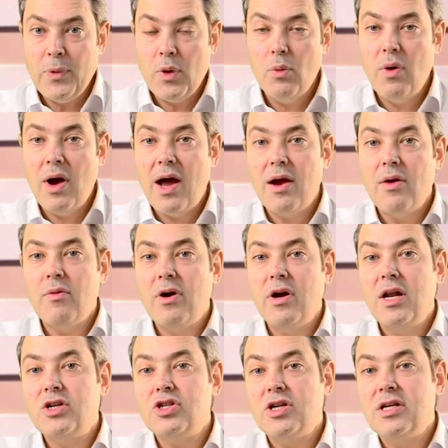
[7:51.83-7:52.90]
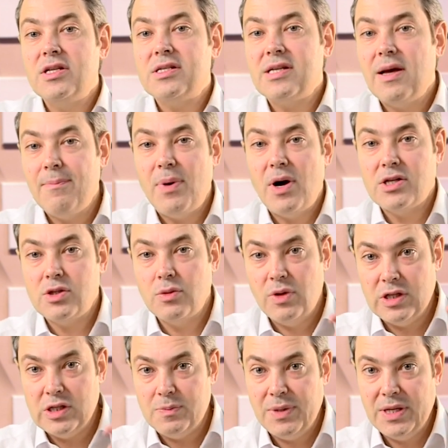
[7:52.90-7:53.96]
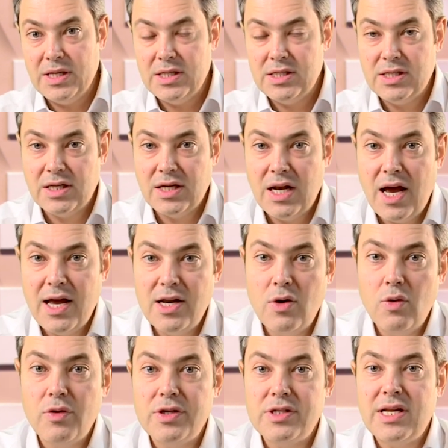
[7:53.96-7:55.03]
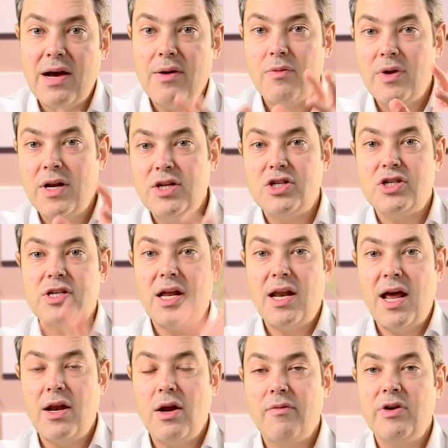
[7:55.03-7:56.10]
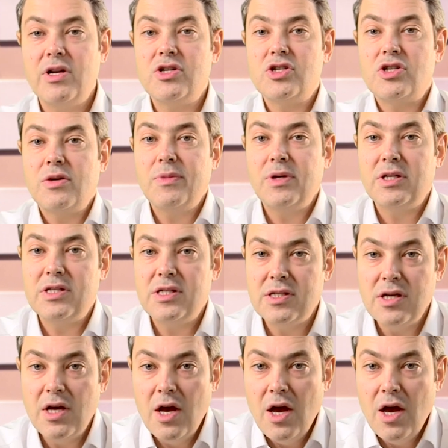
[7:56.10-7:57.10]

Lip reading: where religion in some parts of the world has been declining, or there's now religious and non-religious communities.